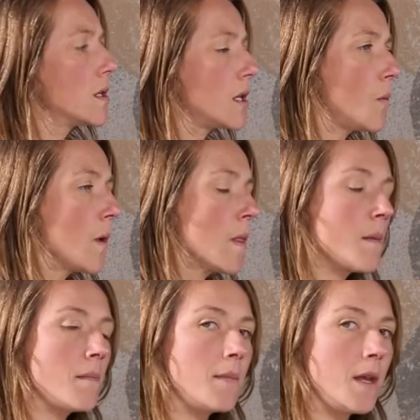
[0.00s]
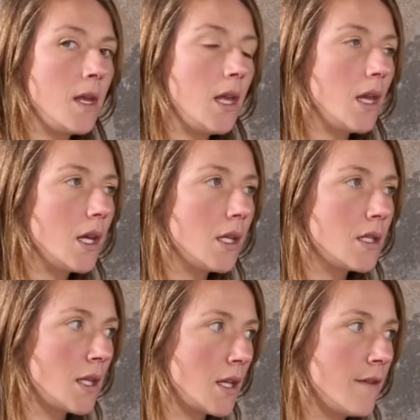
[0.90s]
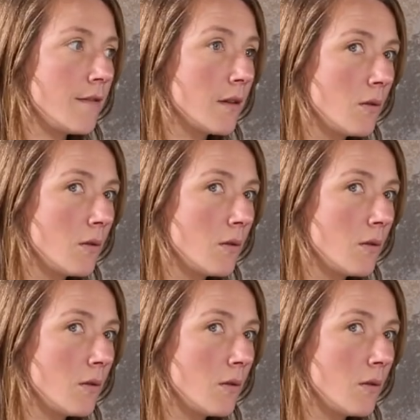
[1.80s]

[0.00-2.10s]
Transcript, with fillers: someone that maybe didn't even